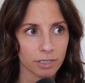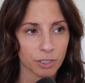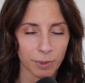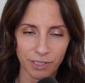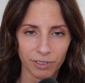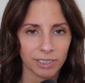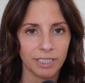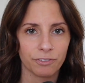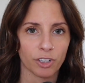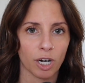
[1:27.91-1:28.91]

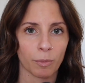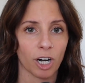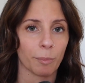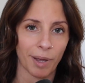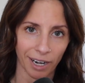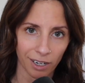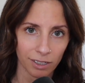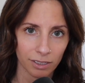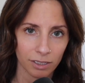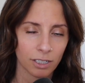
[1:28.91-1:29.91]
specifically from our mayor
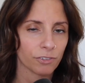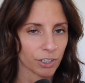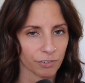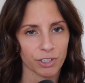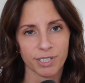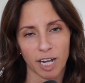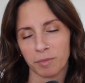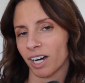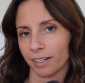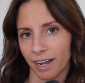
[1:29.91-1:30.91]
for the first time
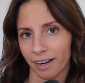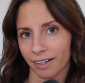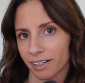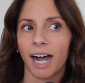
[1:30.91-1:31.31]
on air.